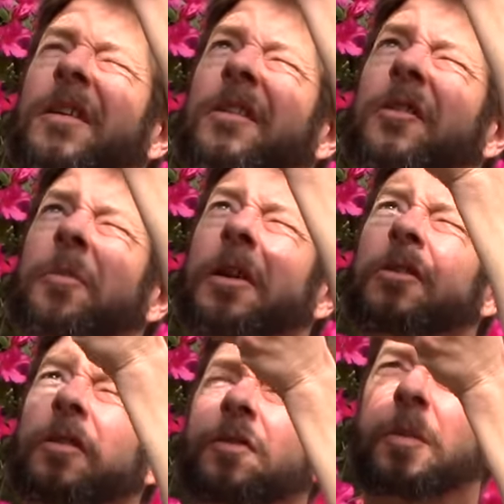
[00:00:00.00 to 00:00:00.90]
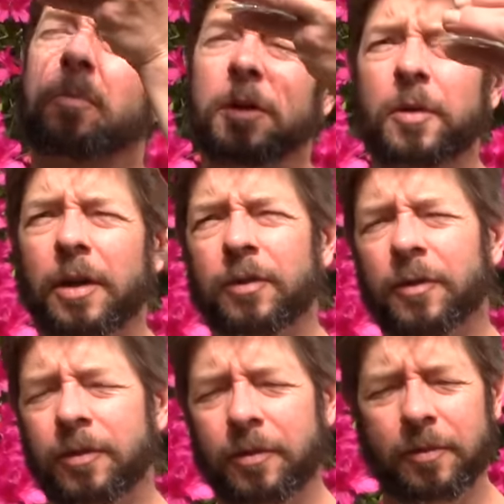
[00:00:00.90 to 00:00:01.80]
Especially for Buicks
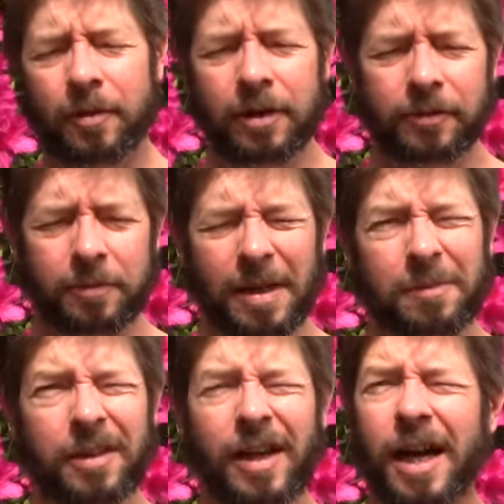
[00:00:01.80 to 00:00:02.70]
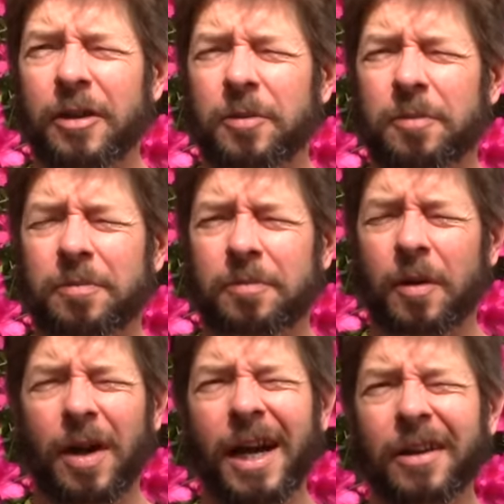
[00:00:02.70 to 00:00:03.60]
for some reason. Maybe Dodge
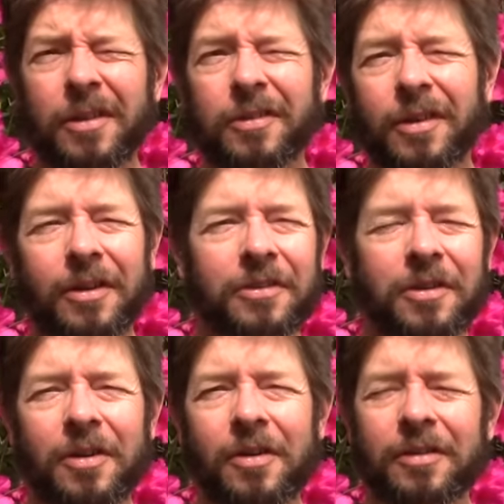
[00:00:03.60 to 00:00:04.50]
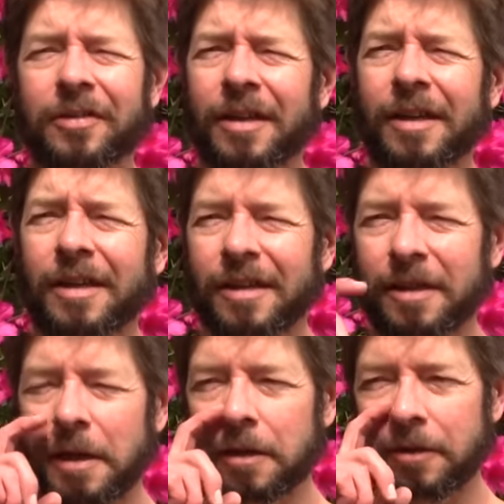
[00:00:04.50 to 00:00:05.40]
Miradas also always
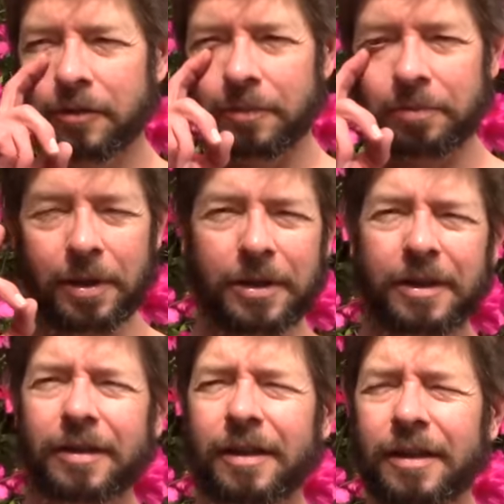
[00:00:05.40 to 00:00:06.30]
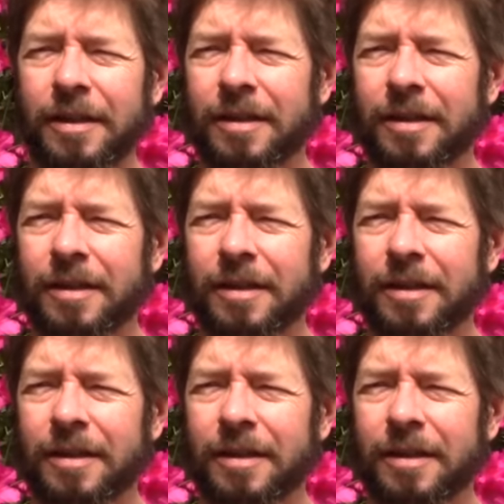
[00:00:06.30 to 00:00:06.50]
had these burgundy